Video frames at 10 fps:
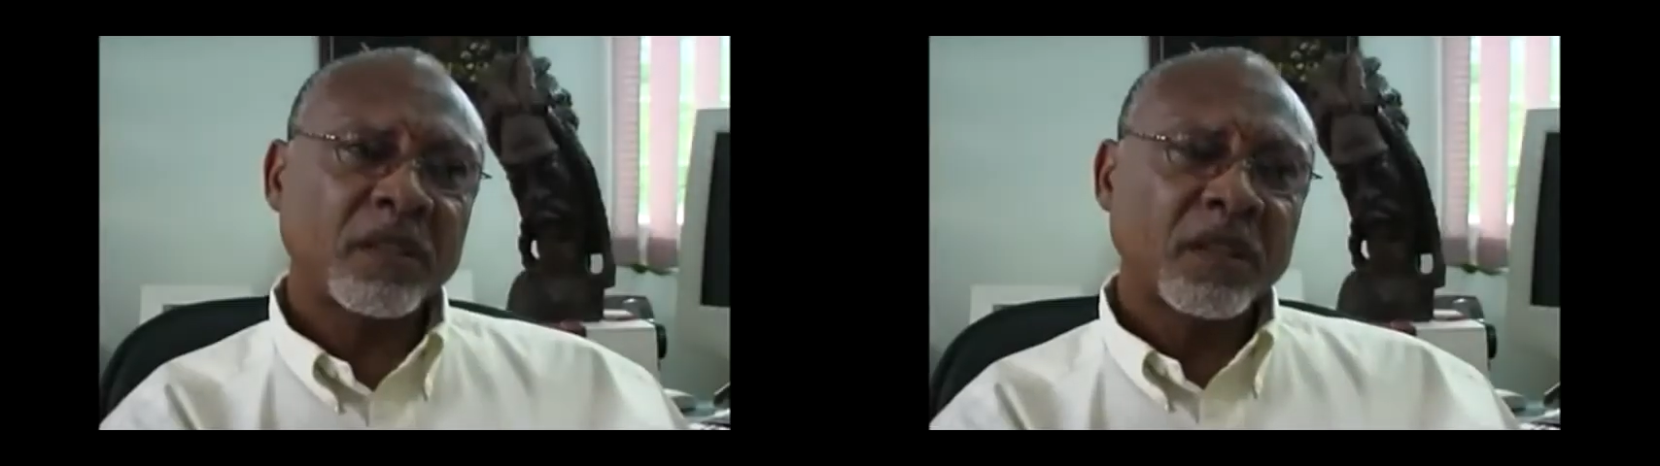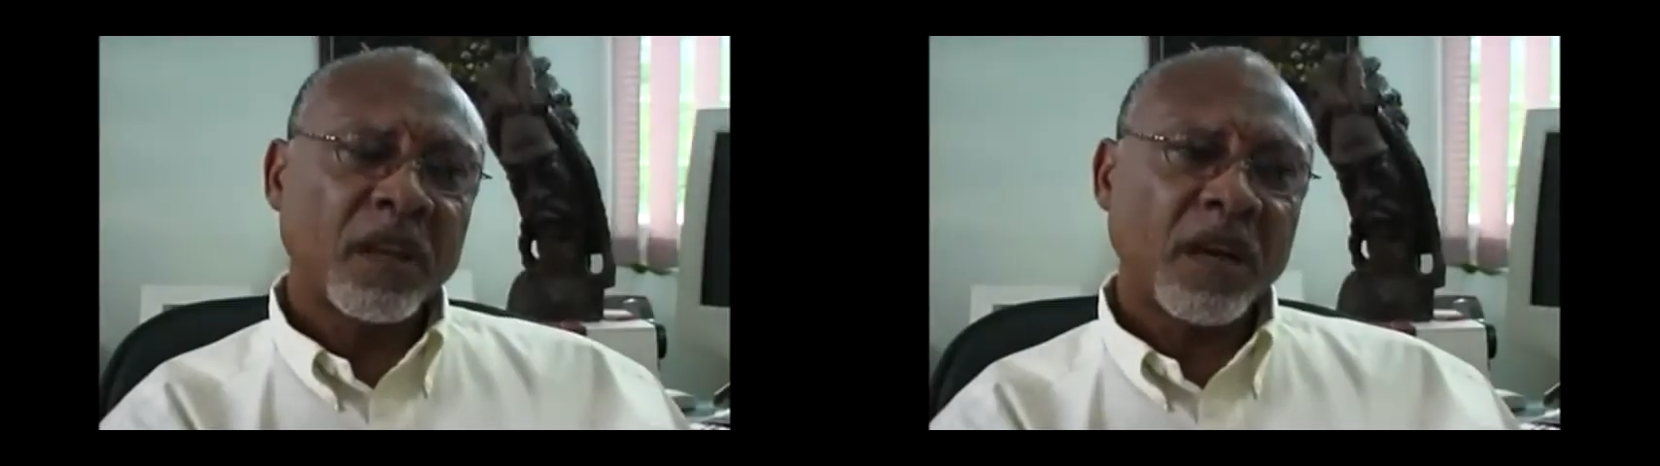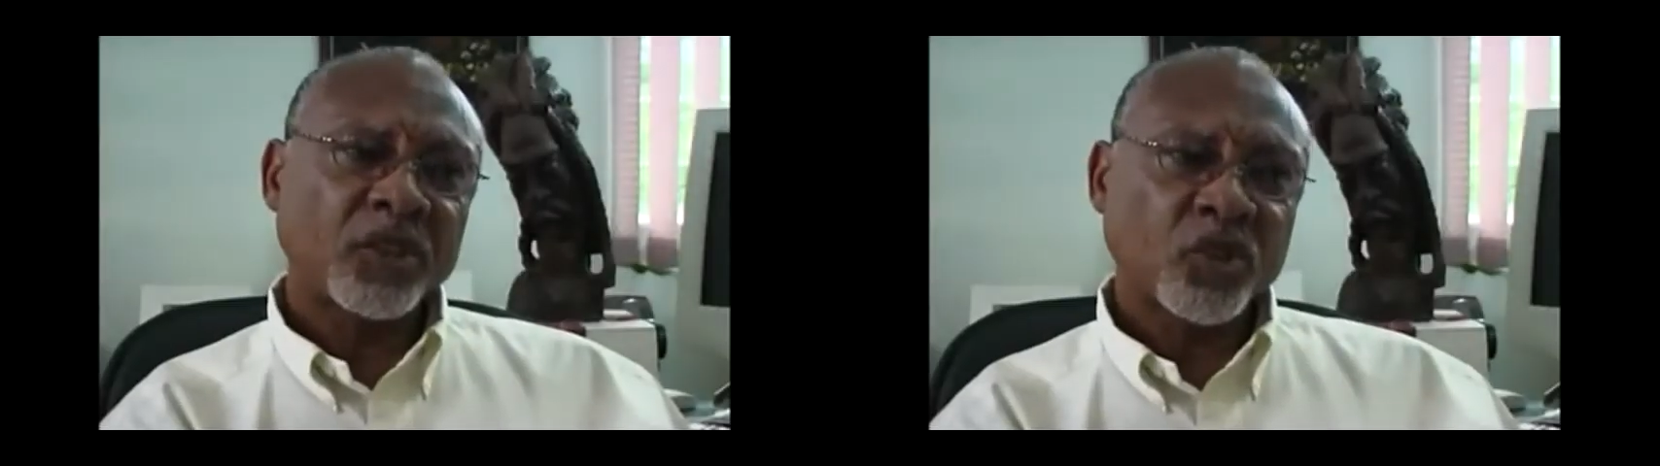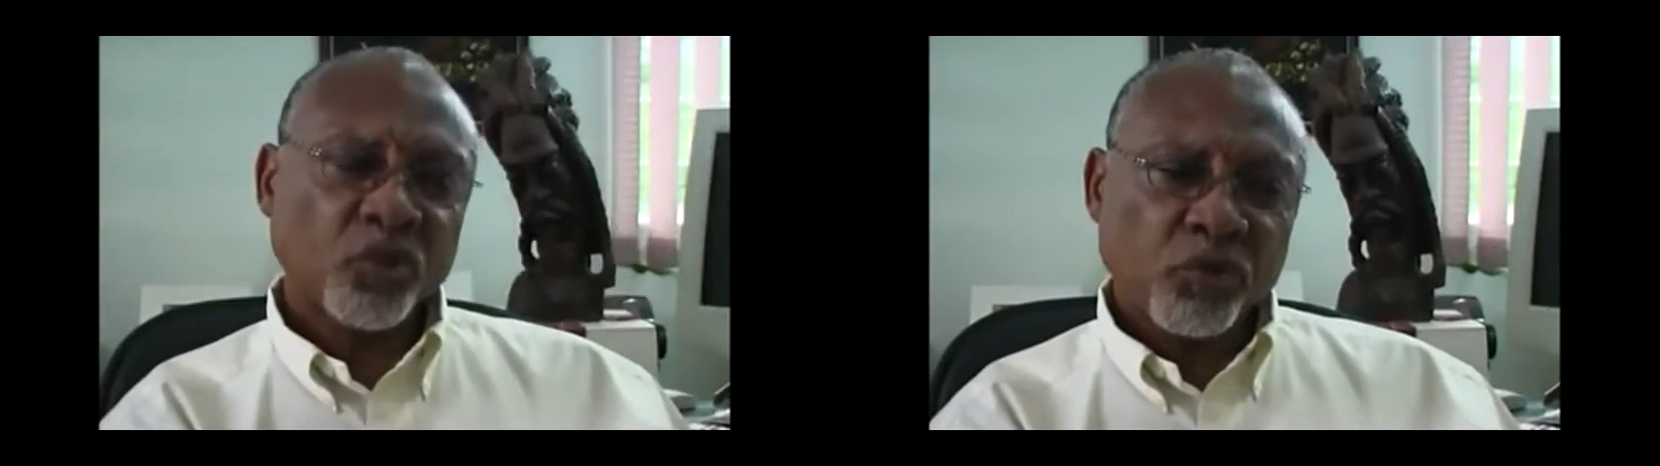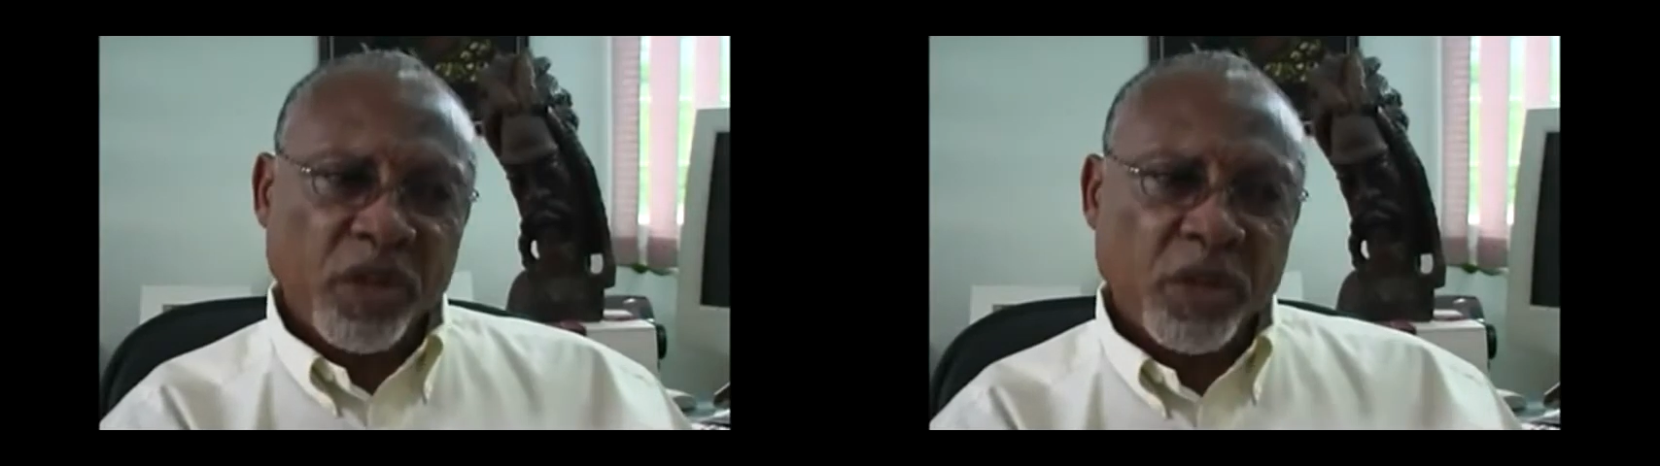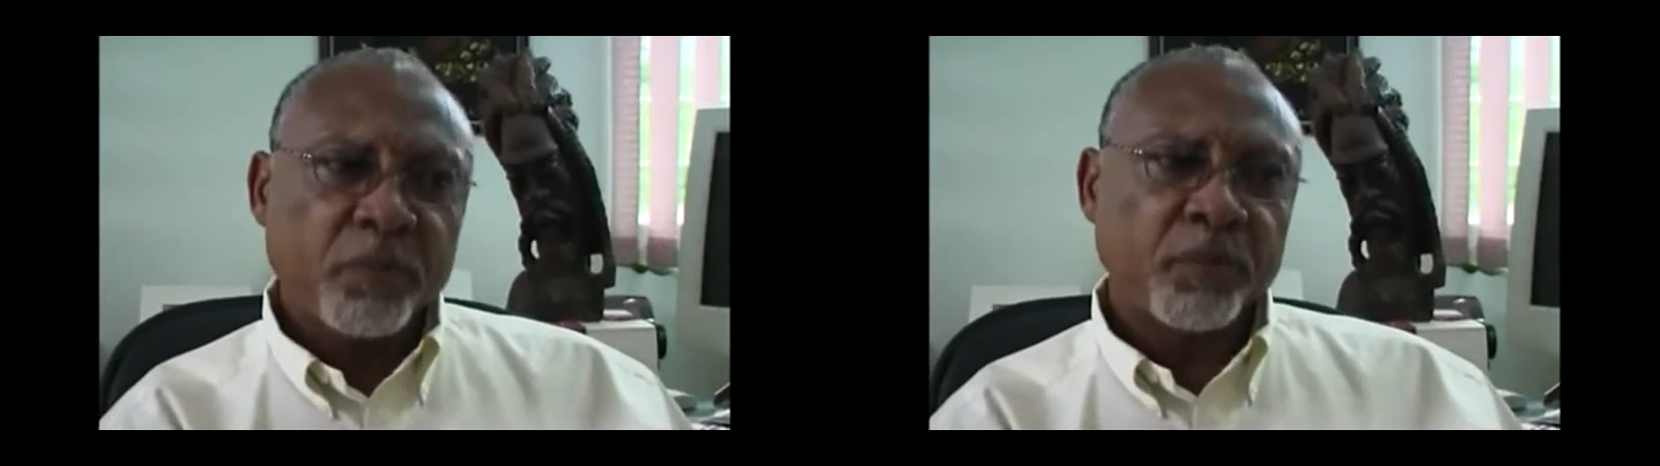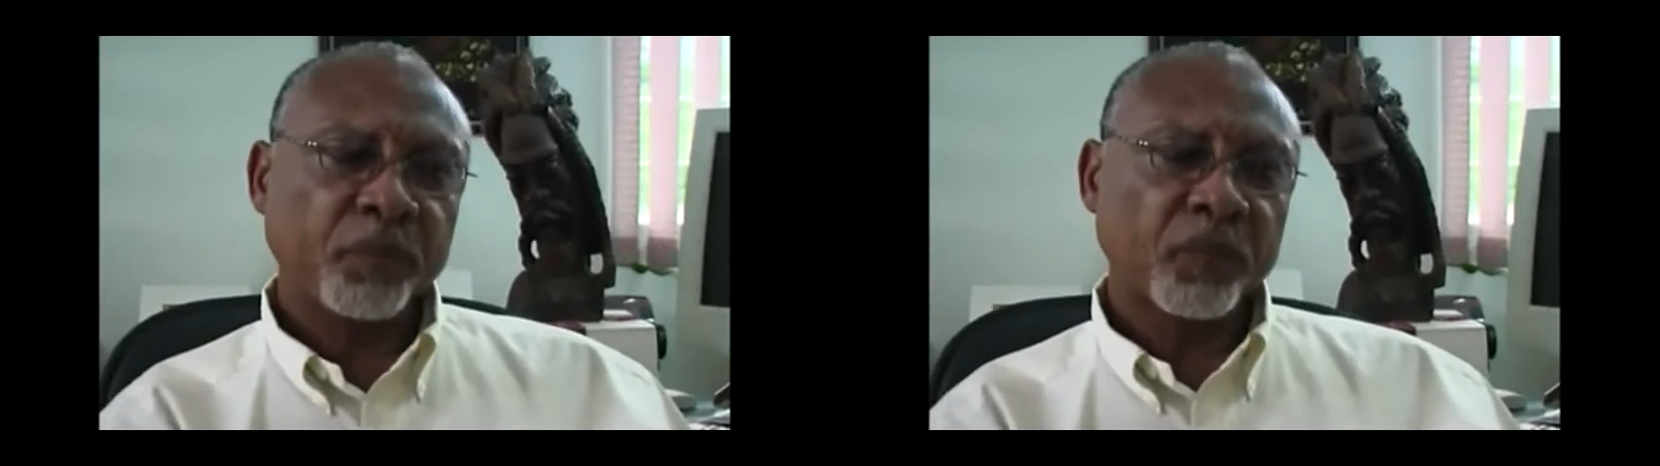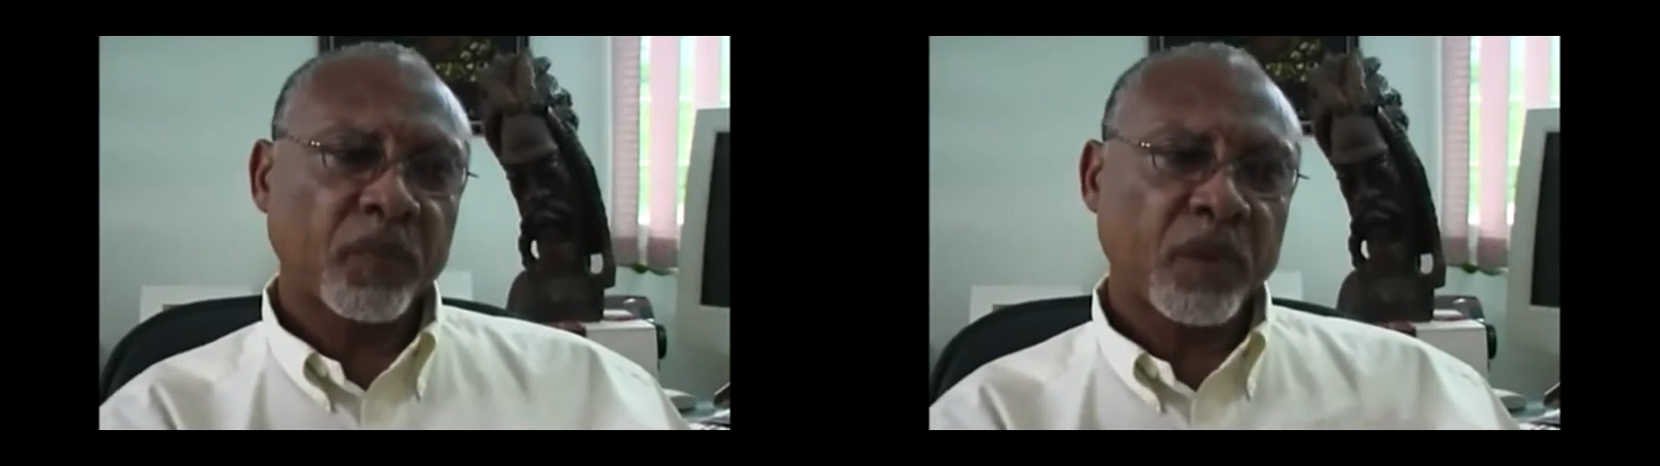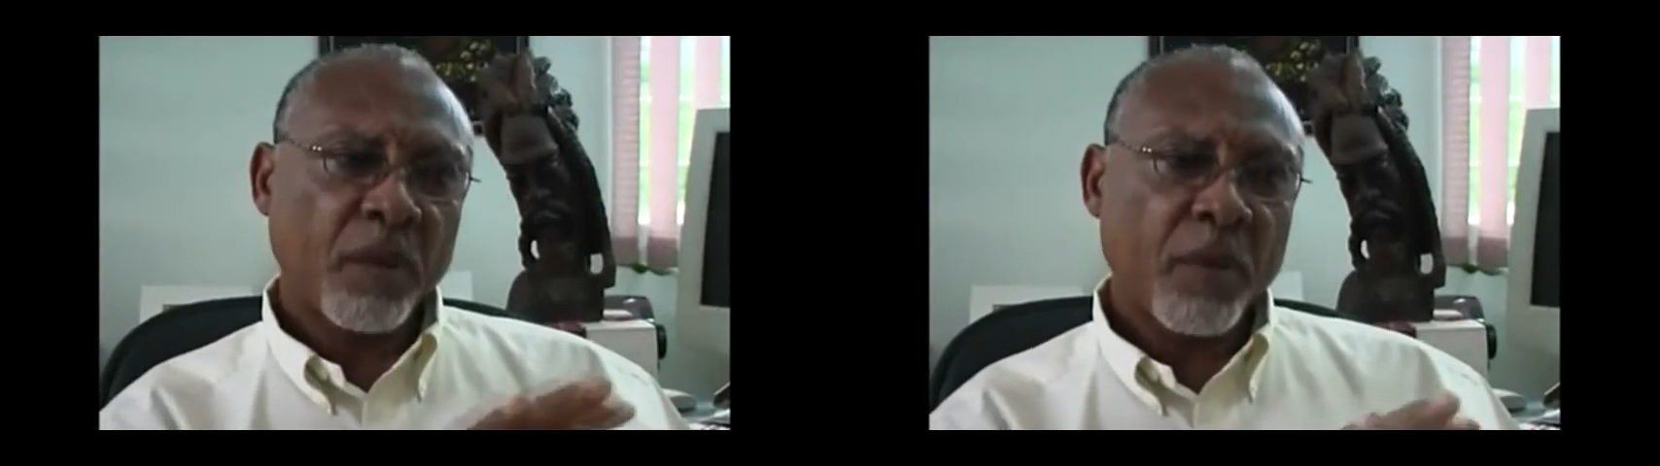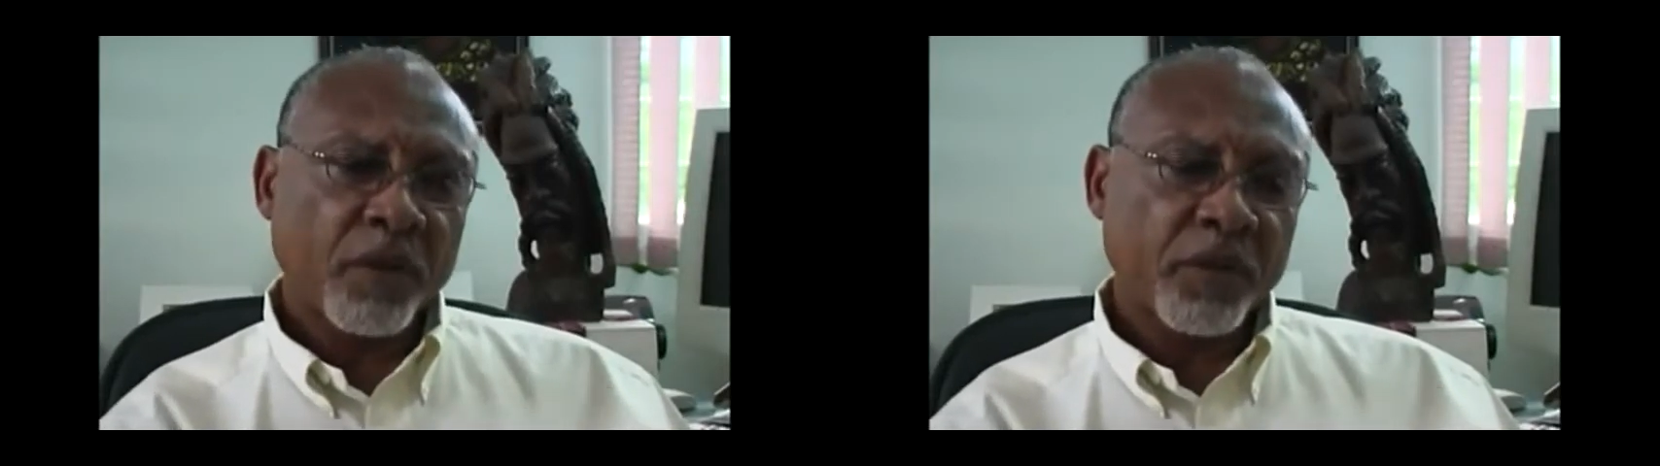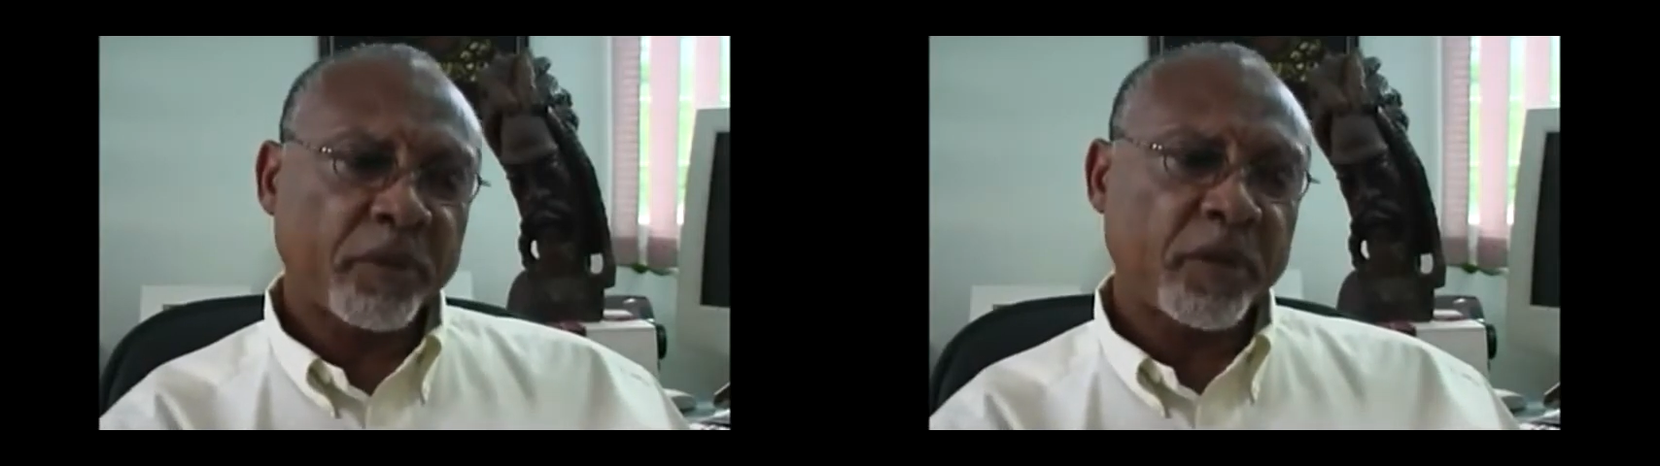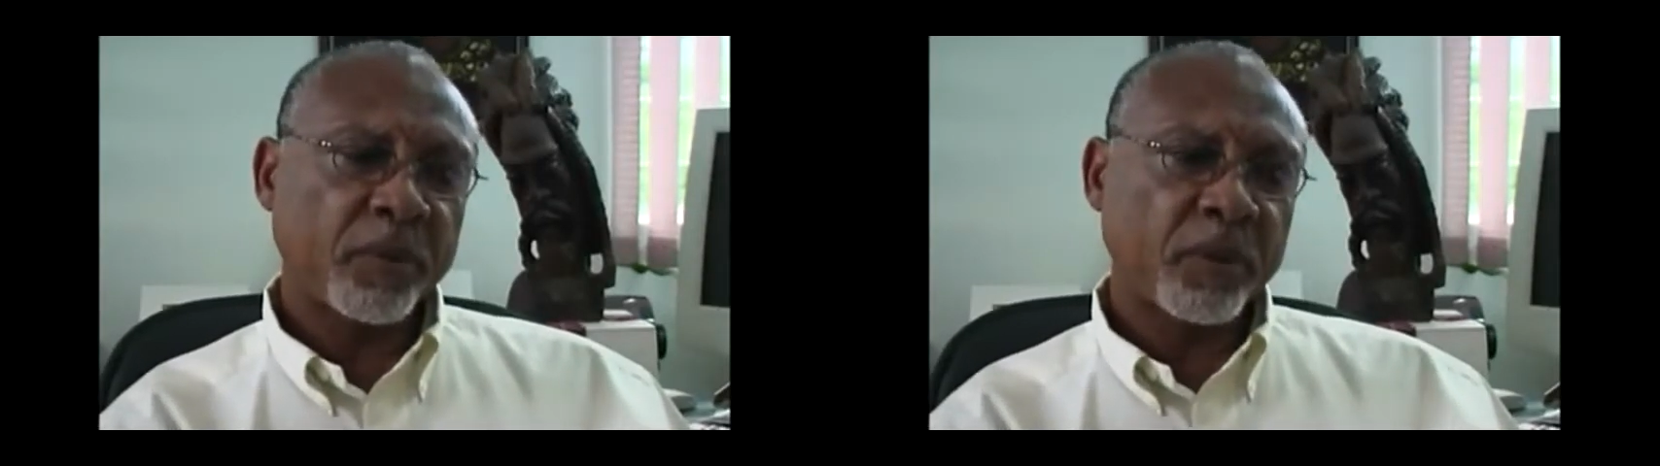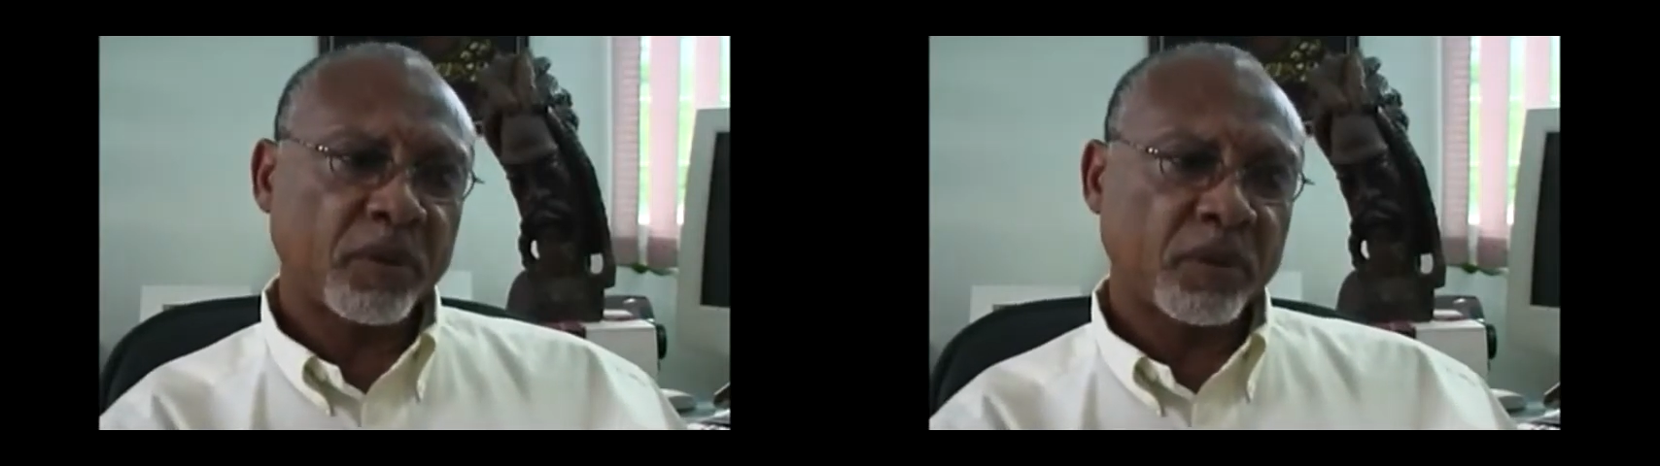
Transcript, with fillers: a stream among the people